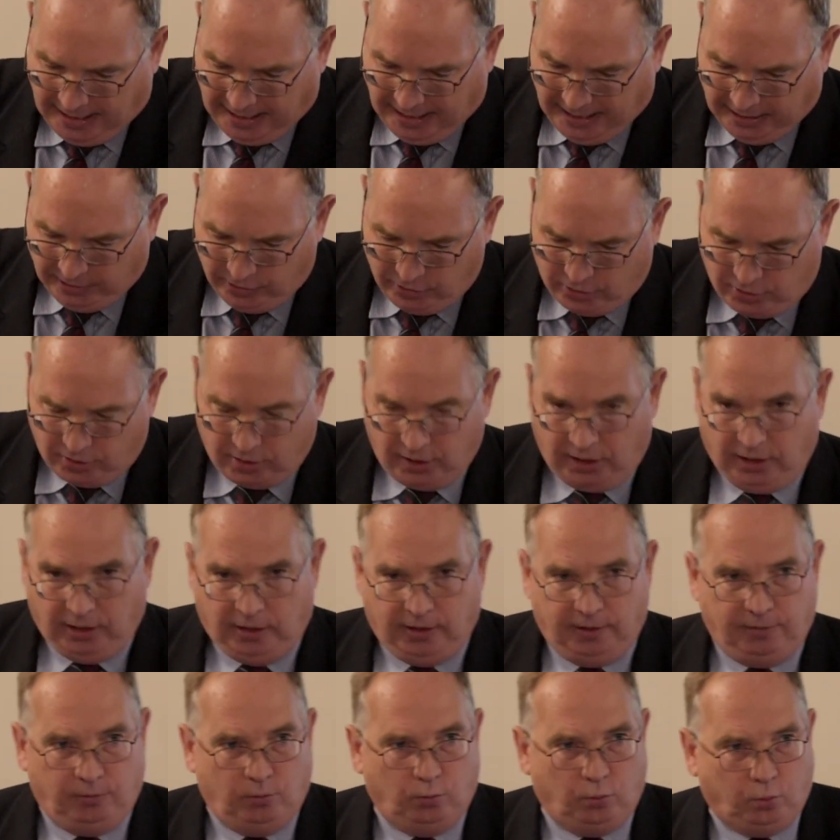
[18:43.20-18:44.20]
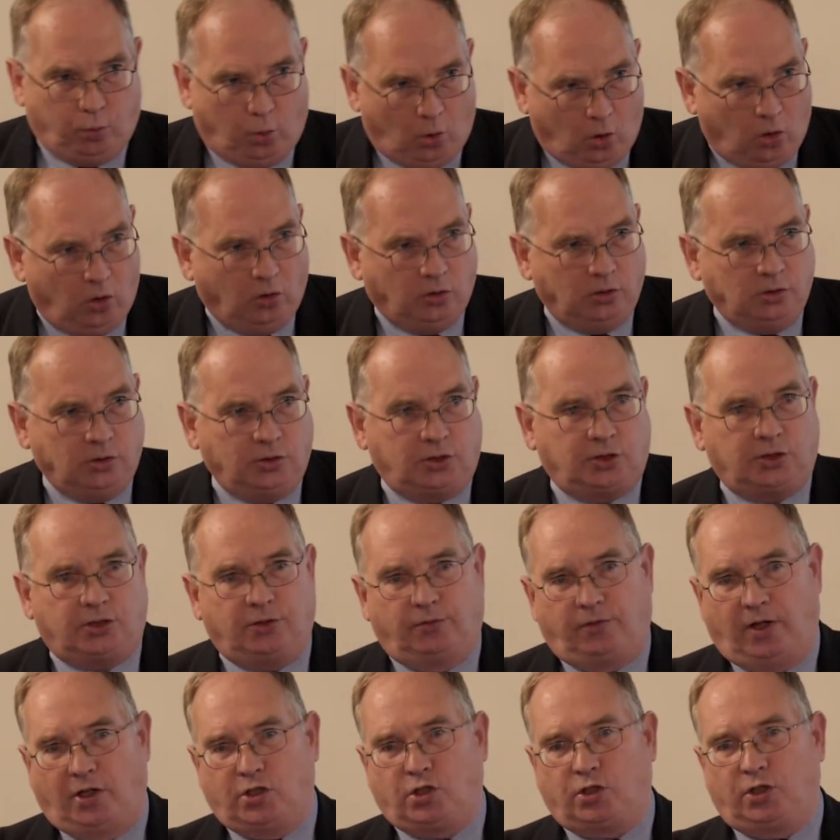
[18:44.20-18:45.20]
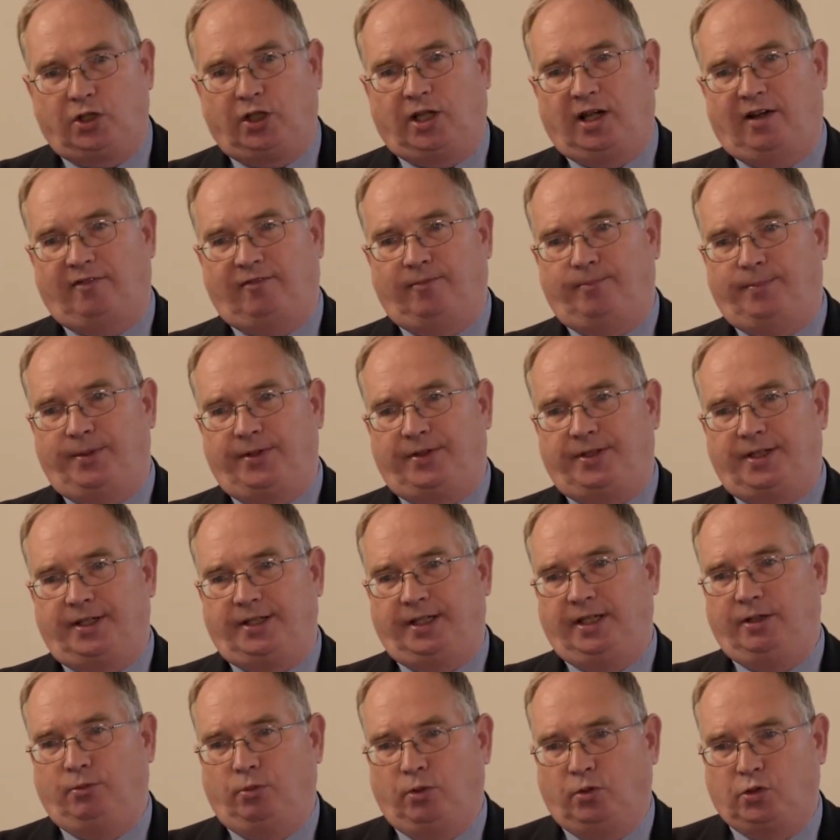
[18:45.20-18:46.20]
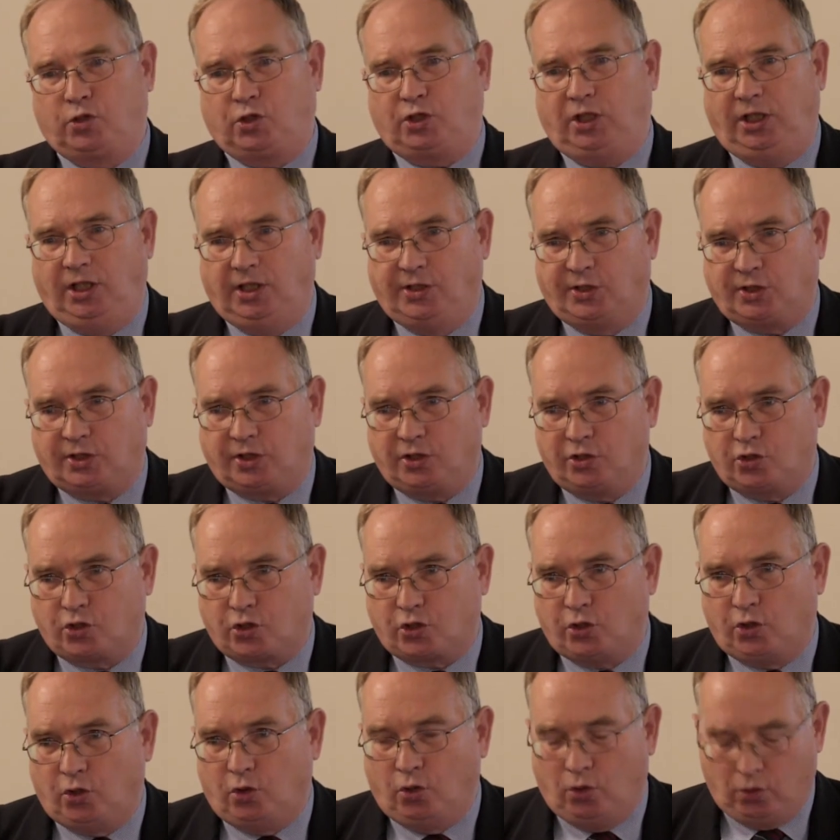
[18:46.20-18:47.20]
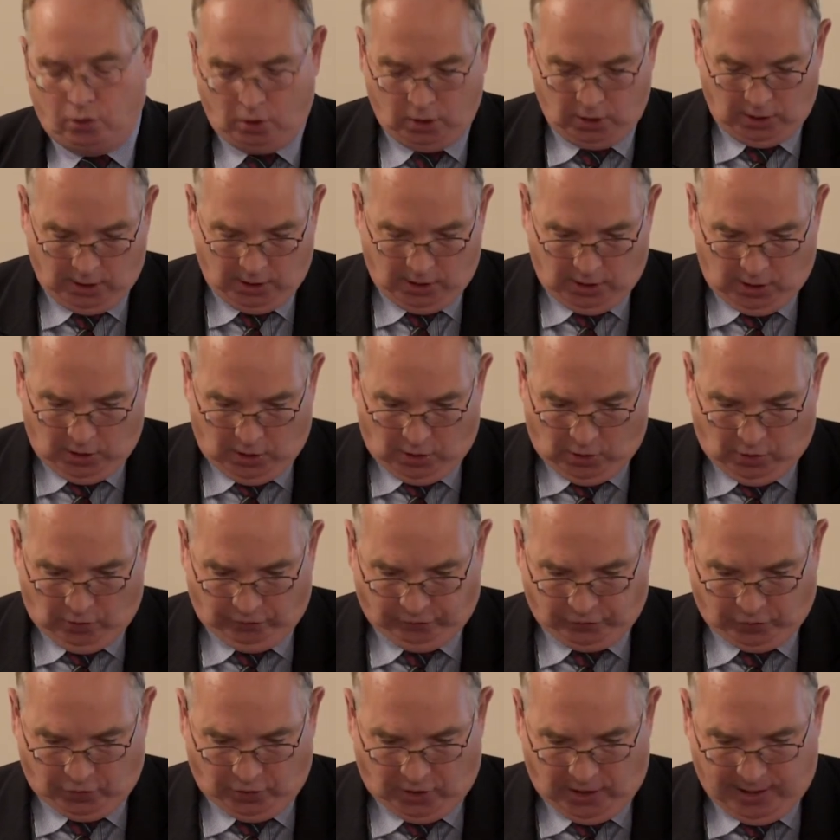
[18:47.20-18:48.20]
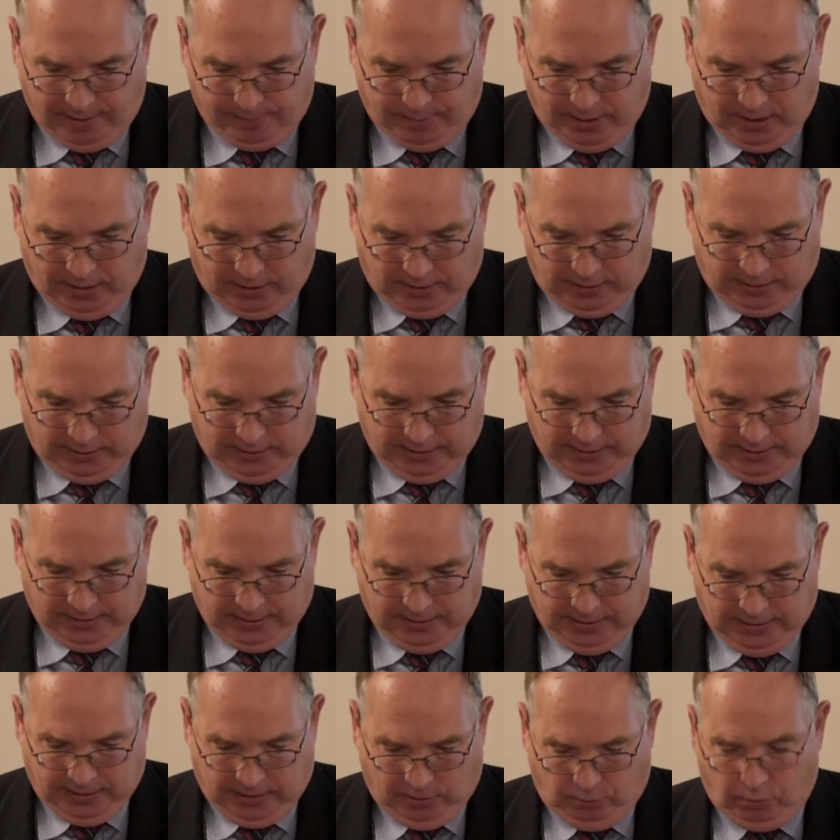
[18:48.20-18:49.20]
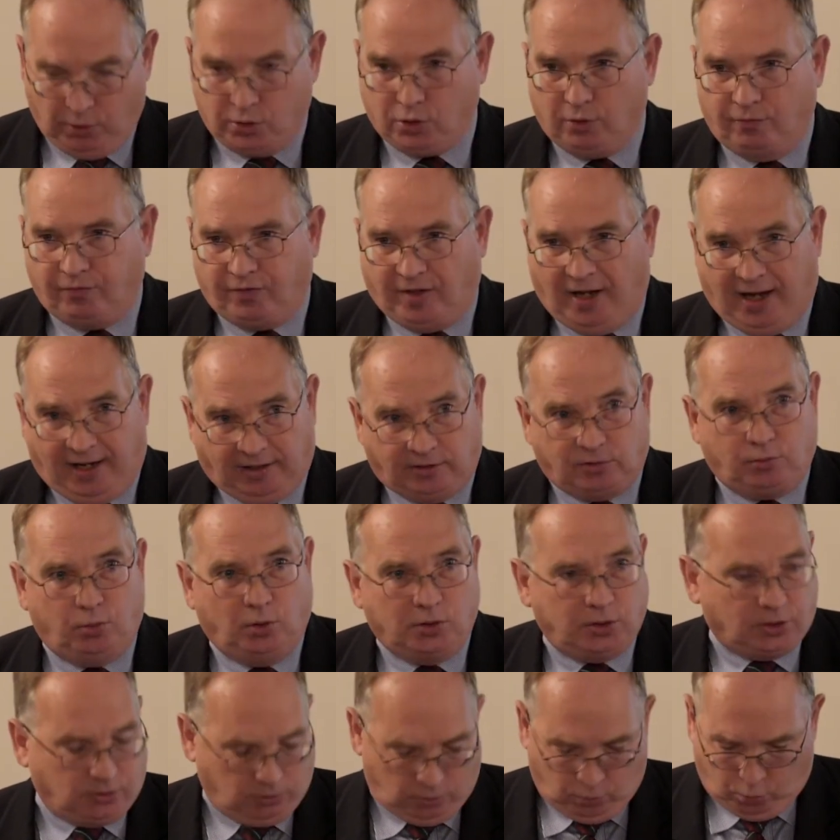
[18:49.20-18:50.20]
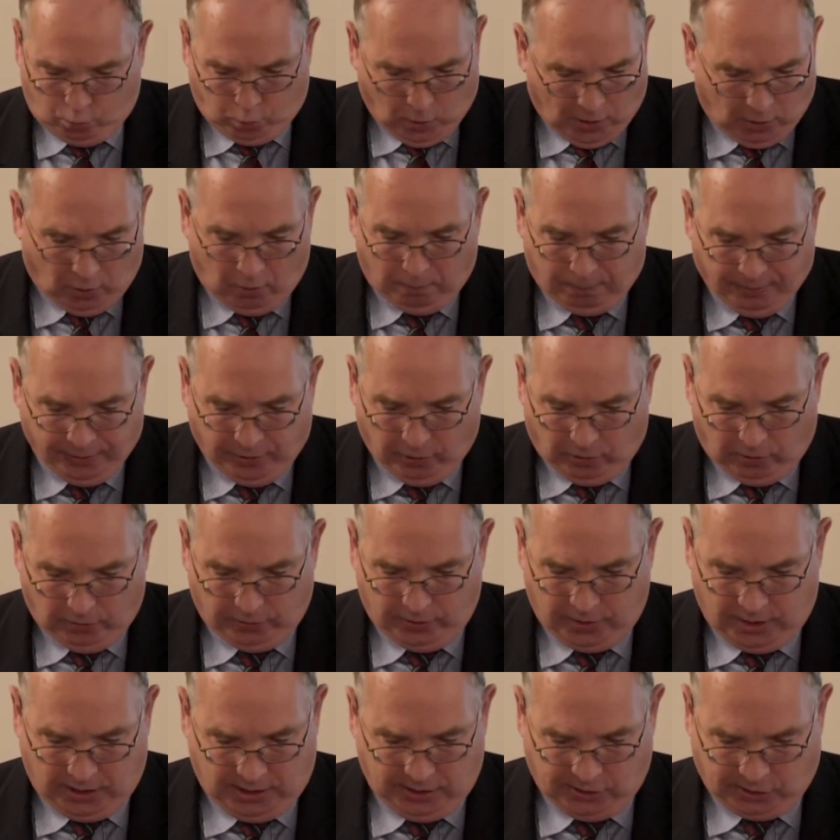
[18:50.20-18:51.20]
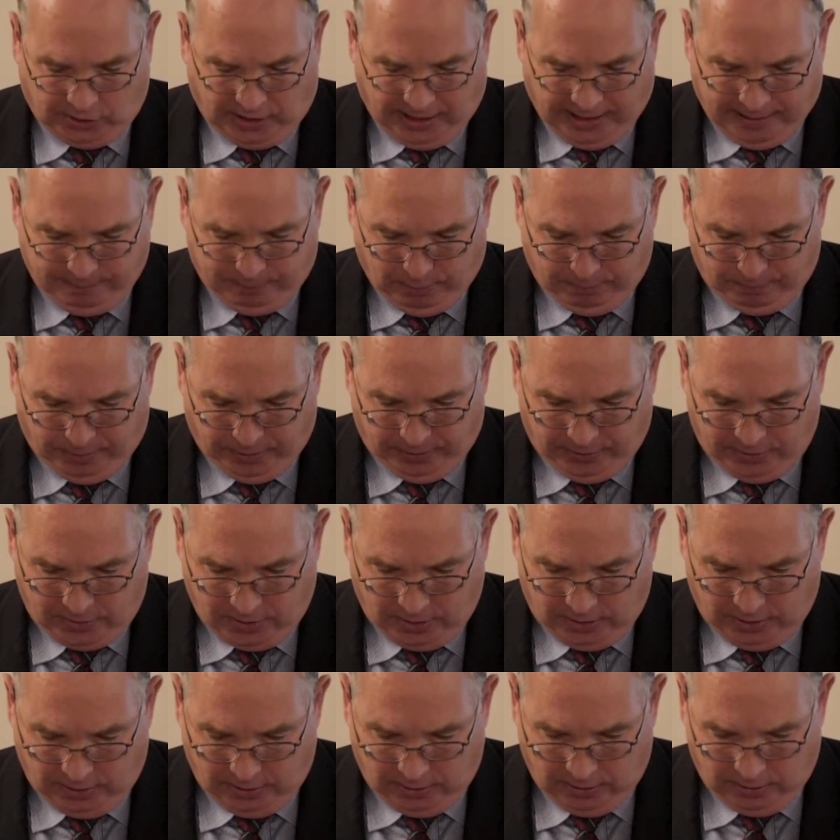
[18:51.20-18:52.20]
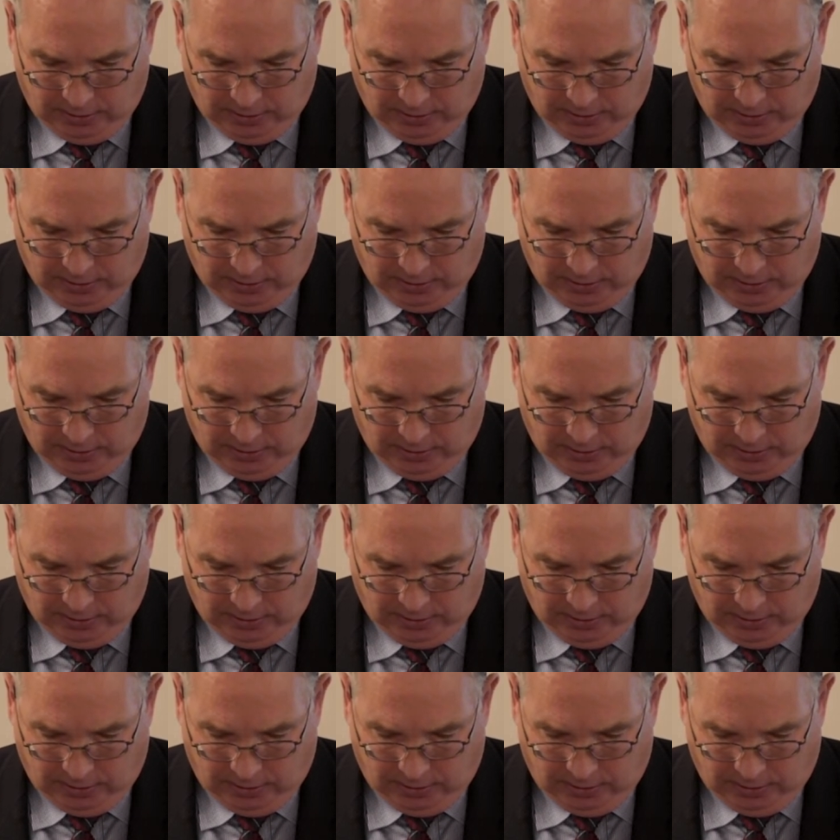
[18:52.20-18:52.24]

and he warns the Russian government that he will seize control of Crimea, which of fact was well beyond his capability.